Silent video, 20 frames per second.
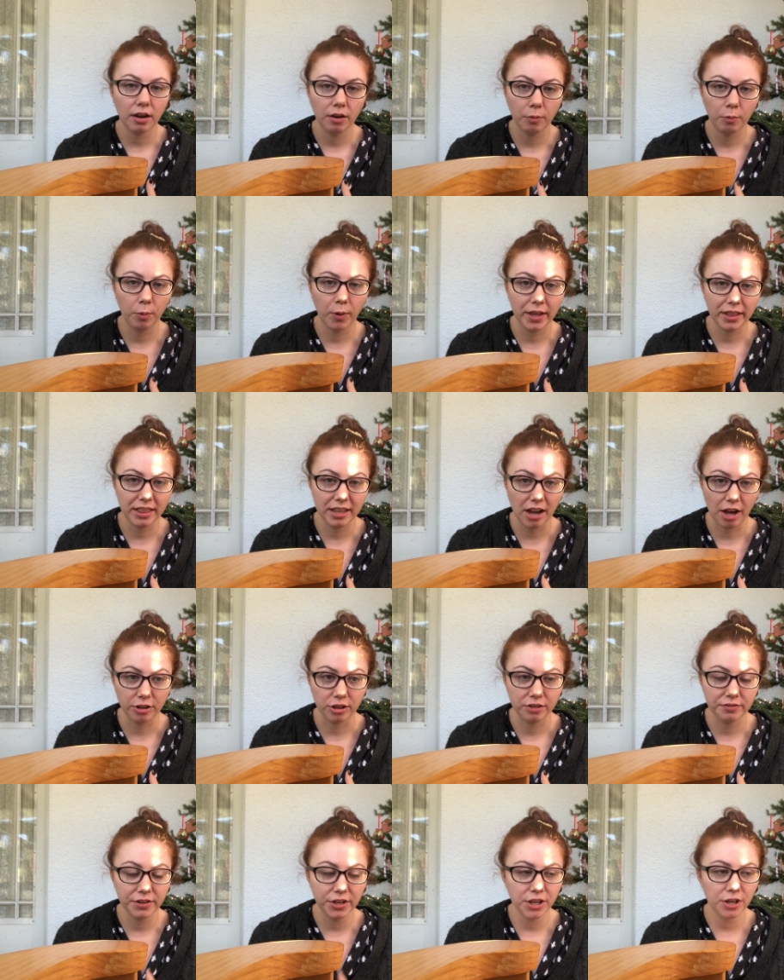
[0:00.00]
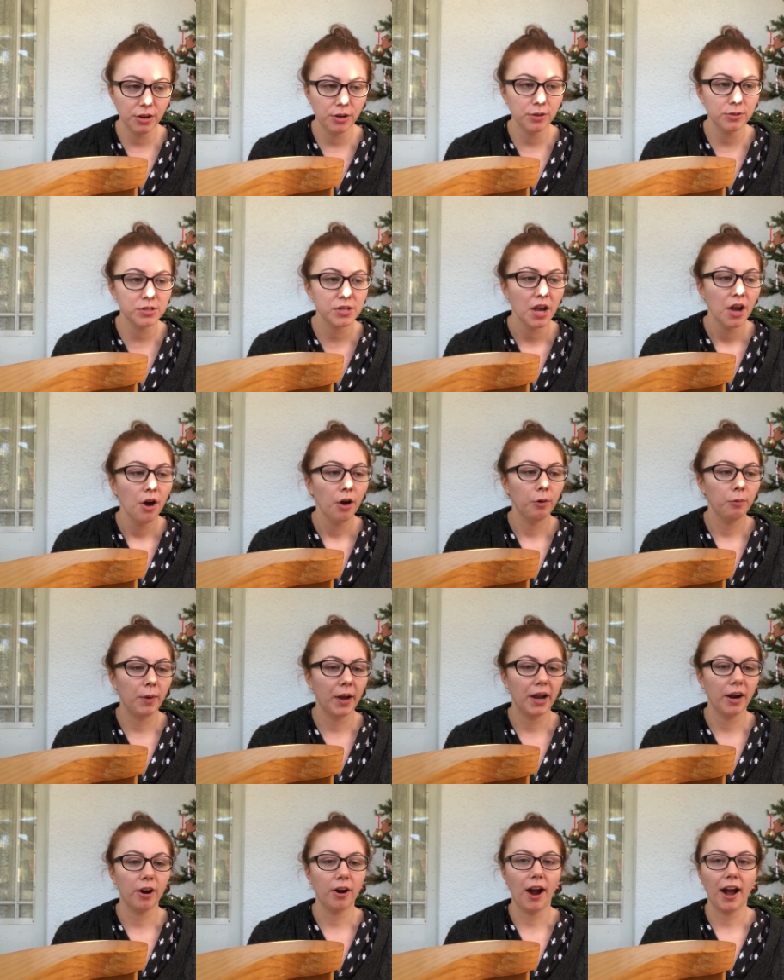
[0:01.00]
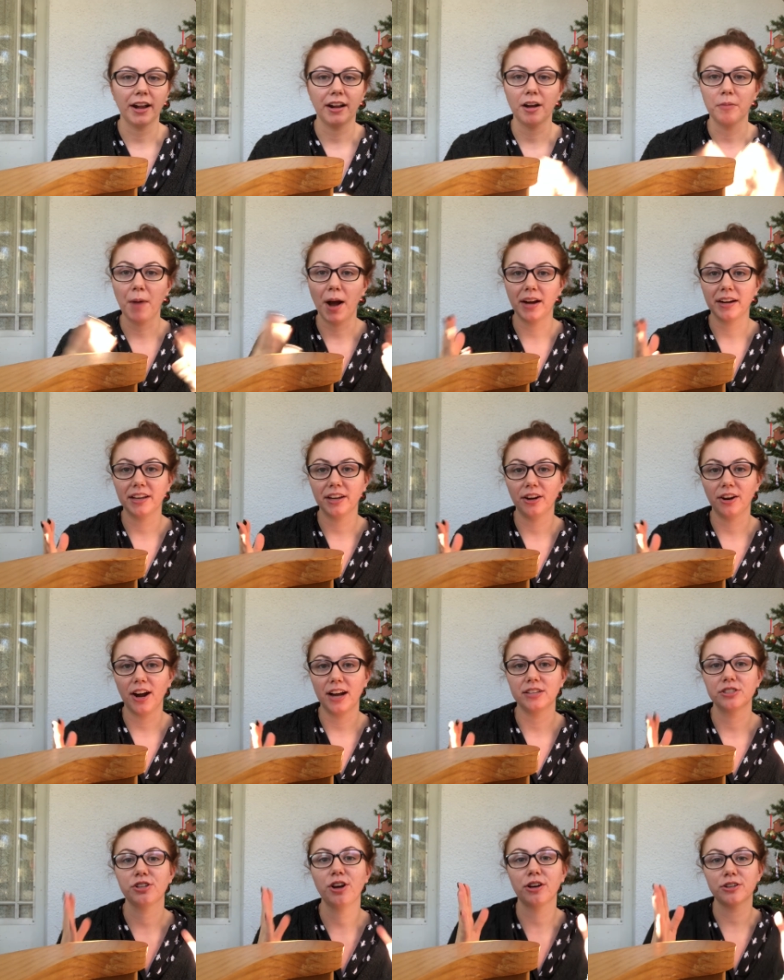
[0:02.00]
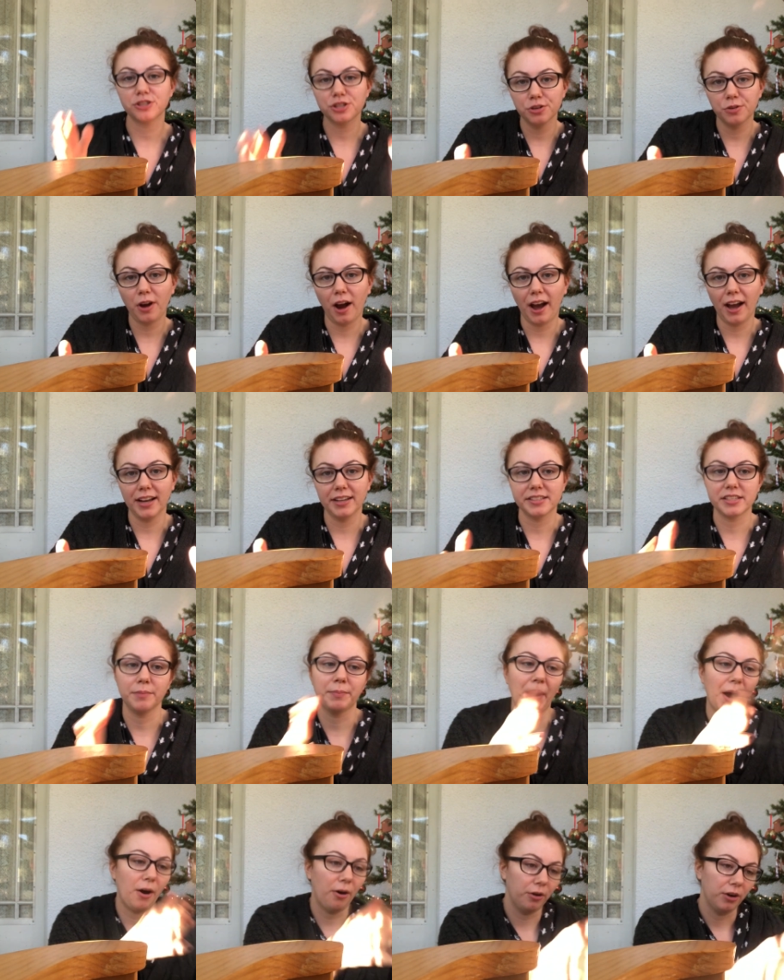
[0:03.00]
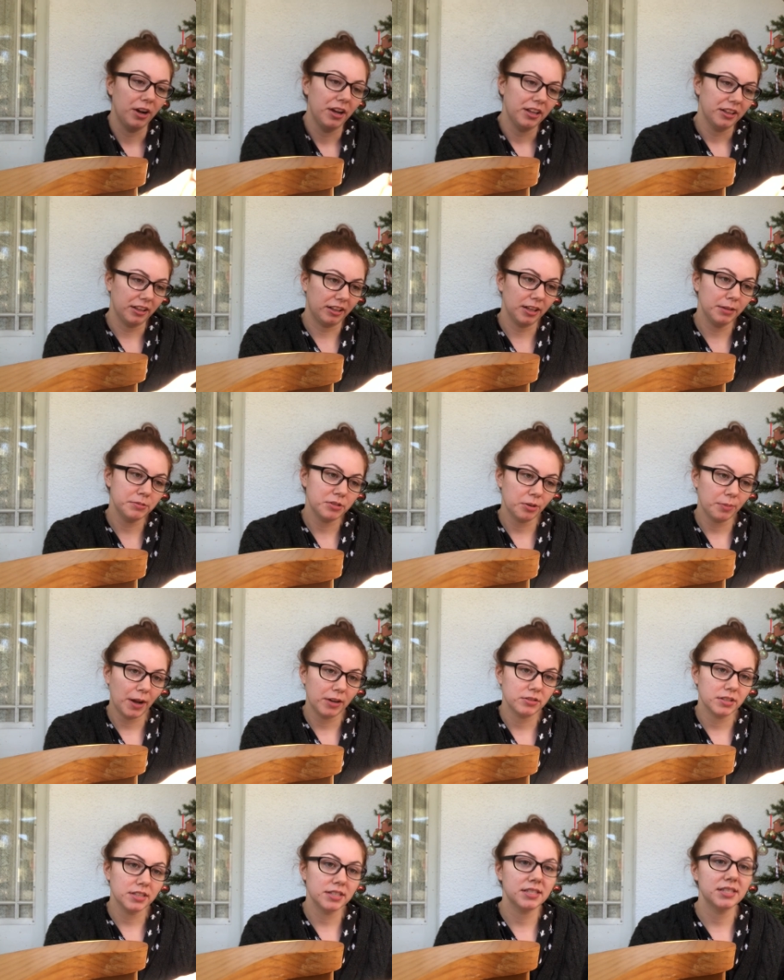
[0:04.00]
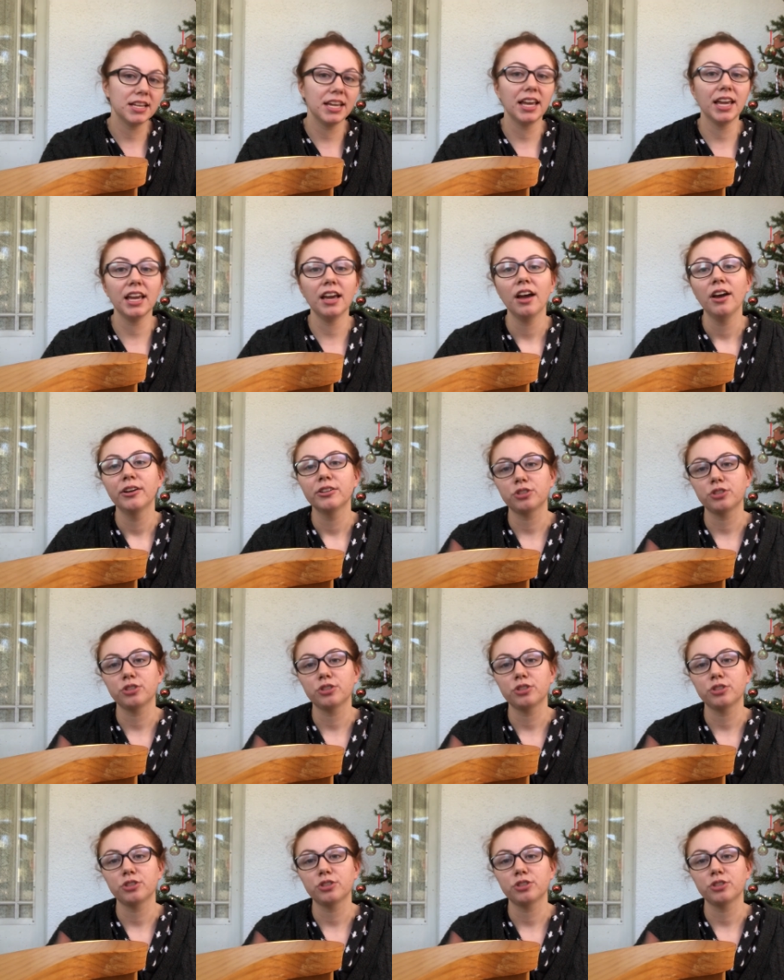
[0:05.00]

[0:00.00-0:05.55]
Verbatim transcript: with the other videos where I come on here and talk to you guys about the clips you're about to see,